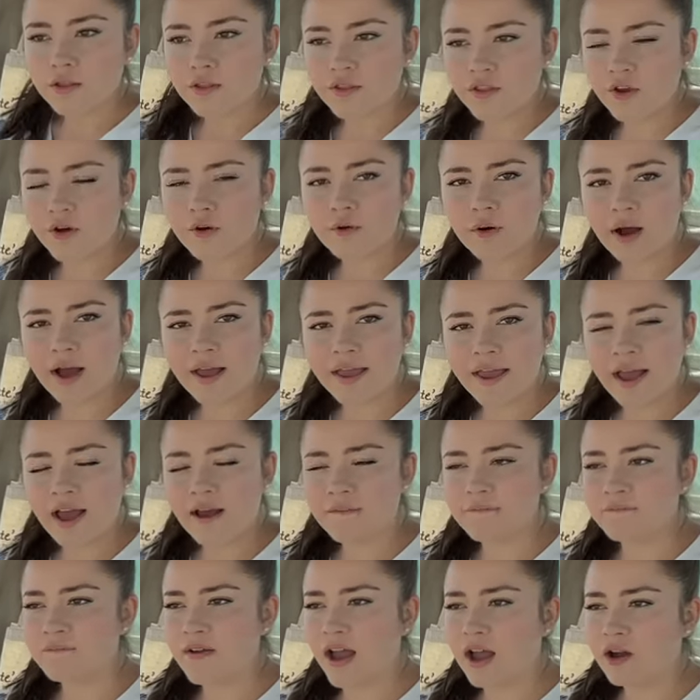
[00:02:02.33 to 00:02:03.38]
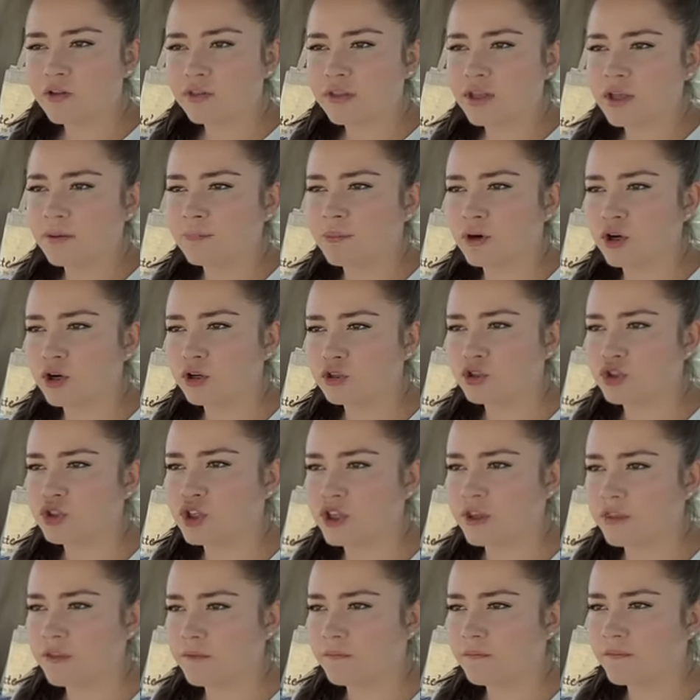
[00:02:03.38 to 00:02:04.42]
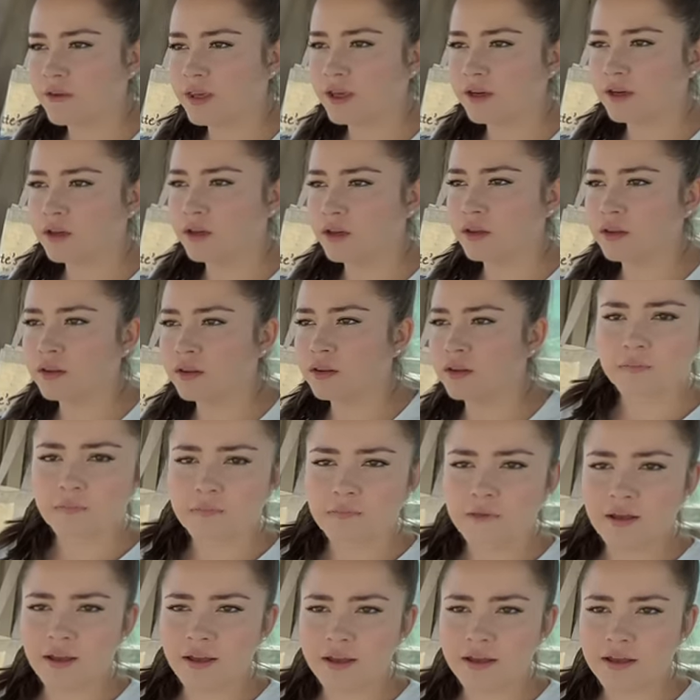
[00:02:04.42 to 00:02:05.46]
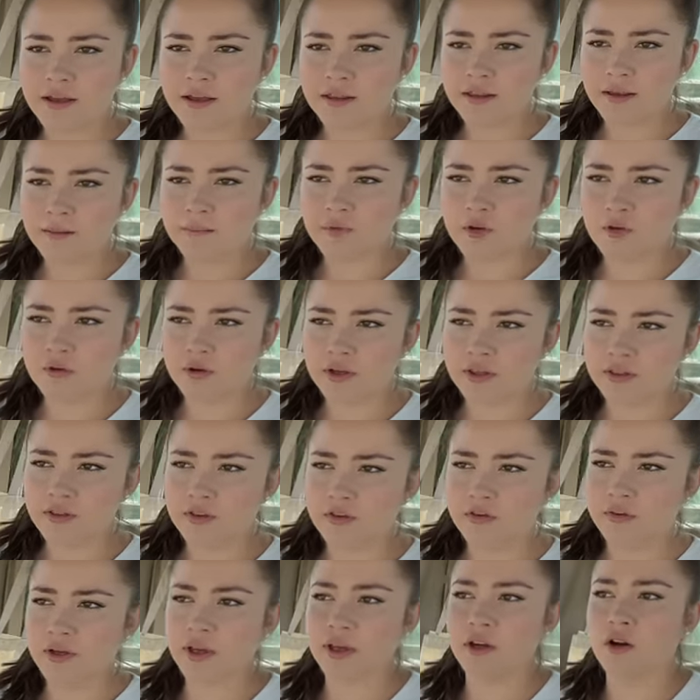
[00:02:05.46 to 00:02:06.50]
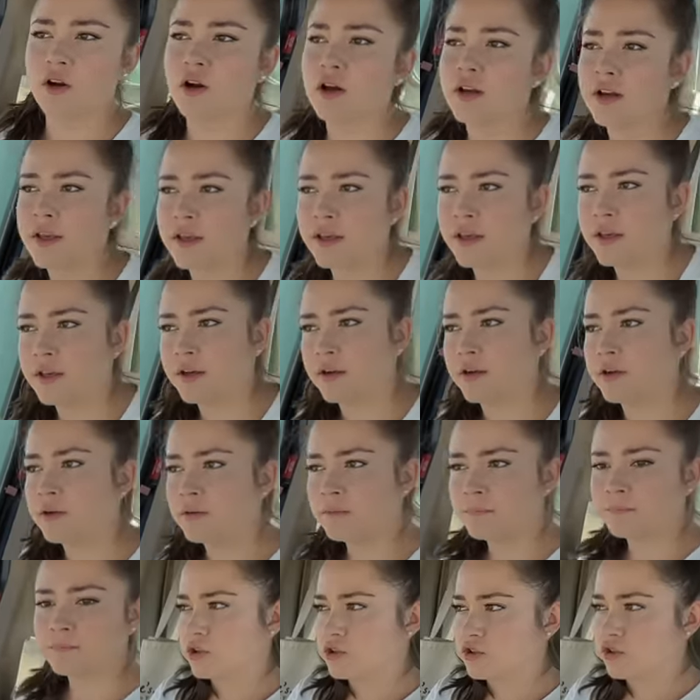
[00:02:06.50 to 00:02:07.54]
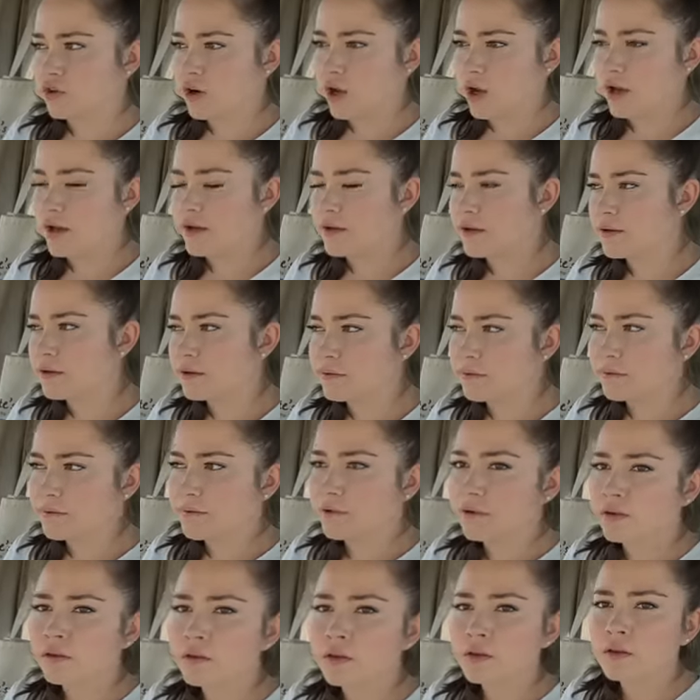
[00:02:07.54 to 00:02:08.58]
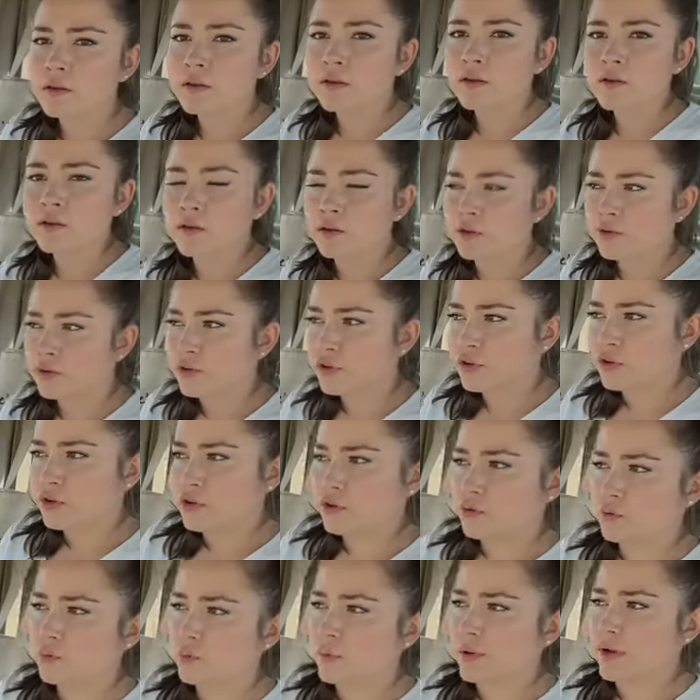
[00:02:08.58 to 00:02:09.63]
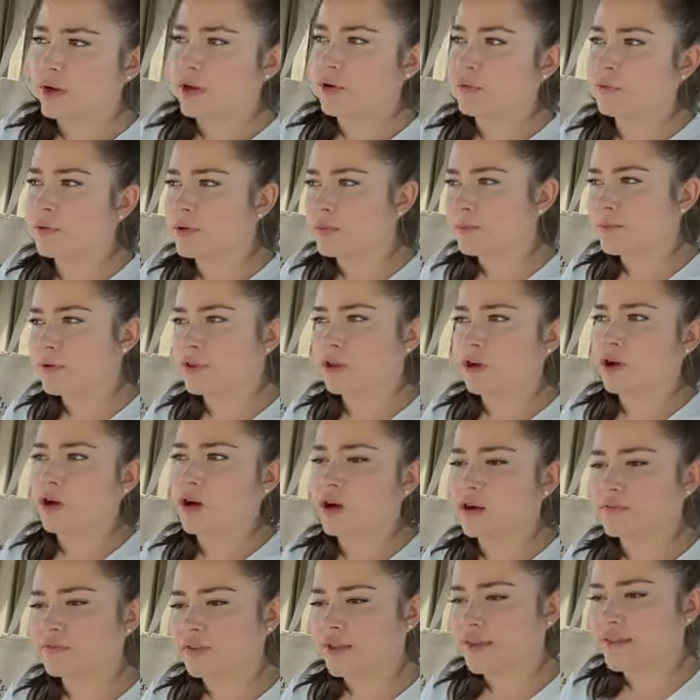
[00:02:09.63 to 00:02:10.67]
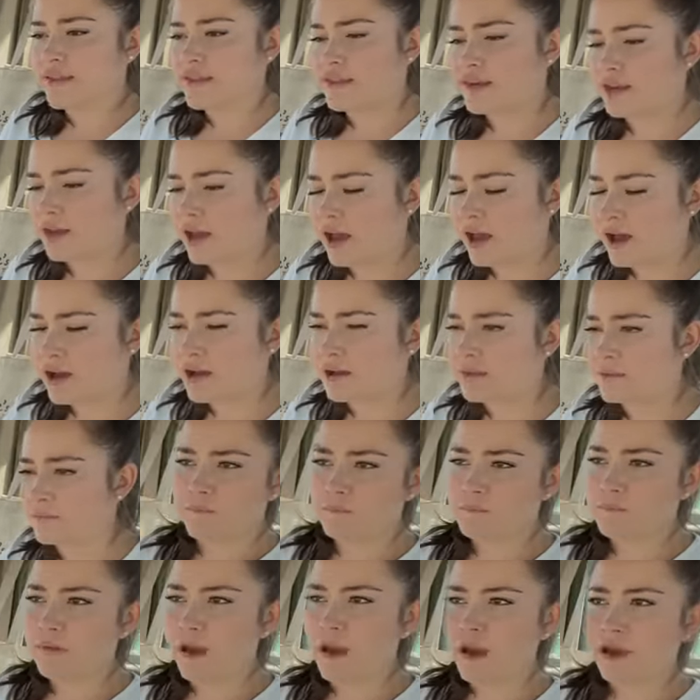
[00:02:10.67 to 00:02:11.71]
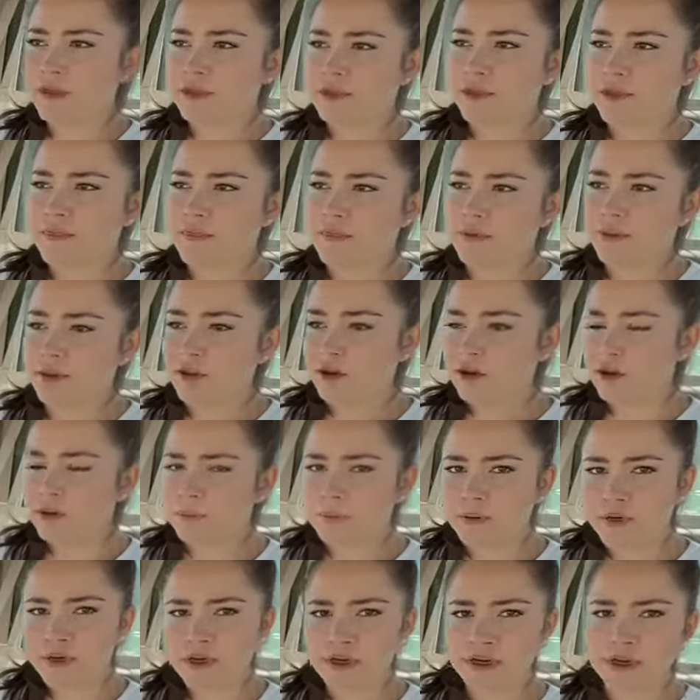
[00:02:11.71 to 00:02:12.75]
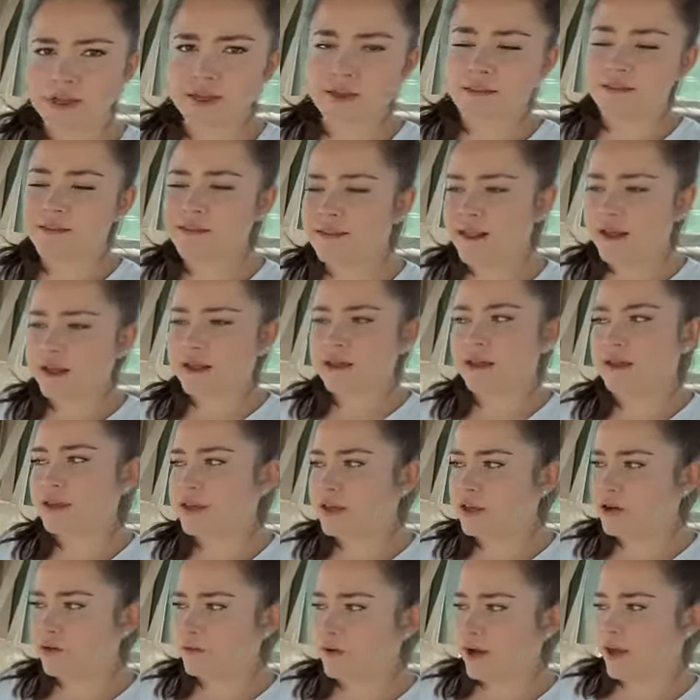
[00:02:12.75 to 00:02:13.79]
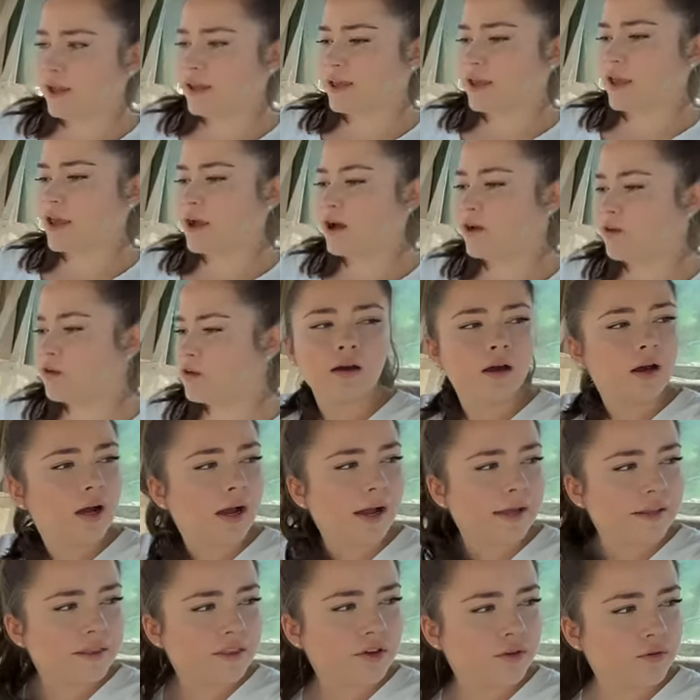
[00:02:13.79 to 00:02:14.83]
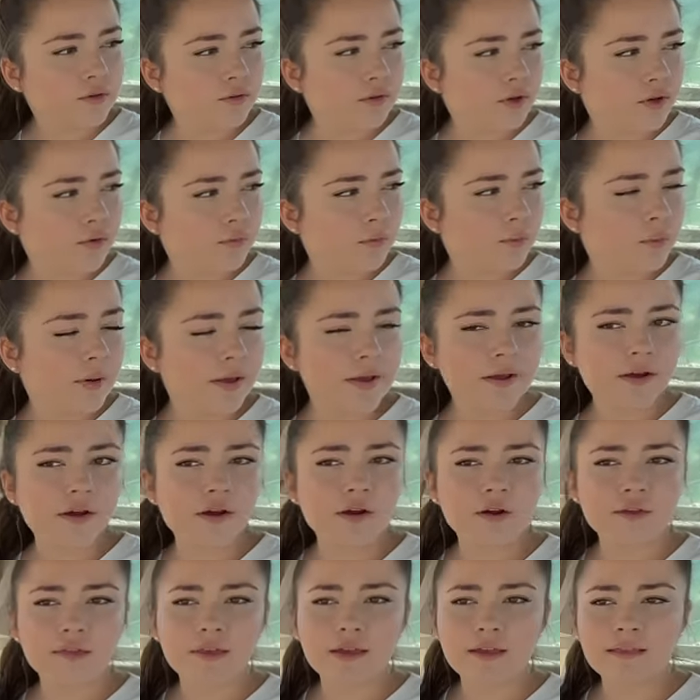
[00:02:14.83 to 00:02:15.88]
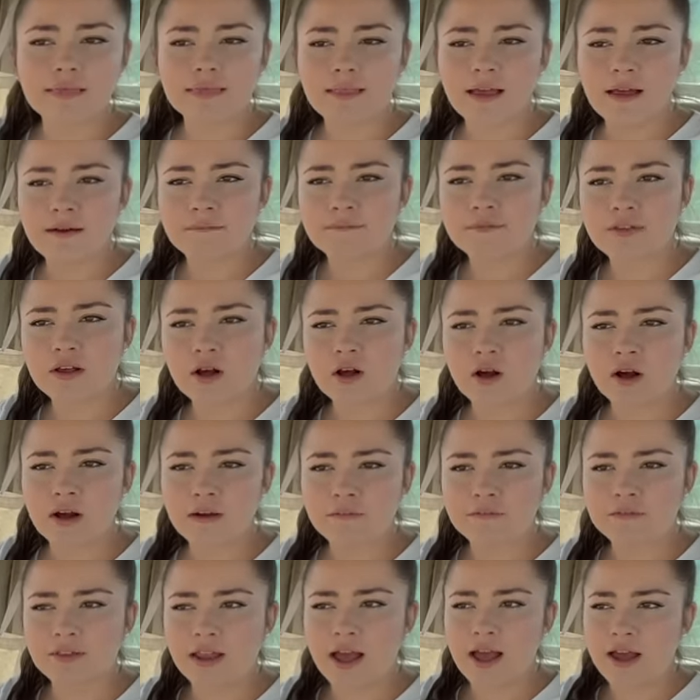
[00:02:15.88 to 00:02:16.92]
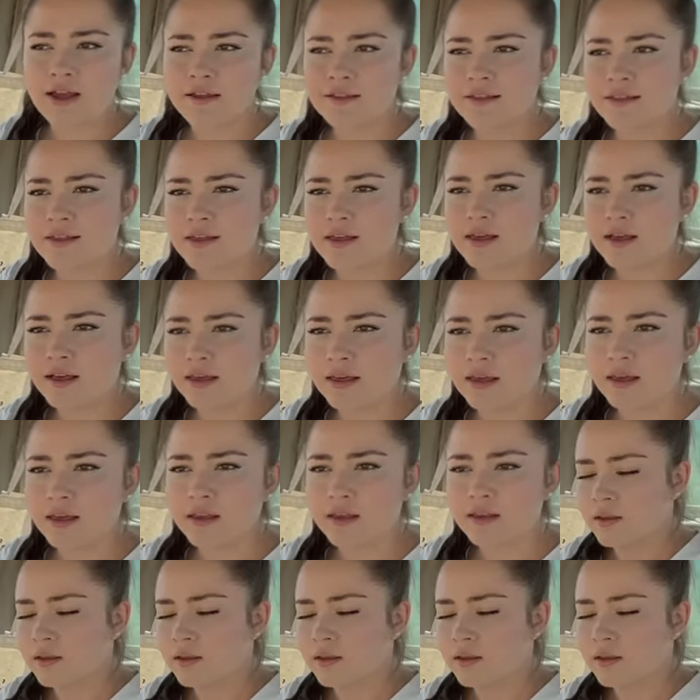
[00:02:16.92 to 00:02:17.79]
So I have found the approach to the field, and I'm going to get on it here, drive to where we've been harvesting at. In fact, I think I'll put it in second gear right now. I don't know where they left off last night.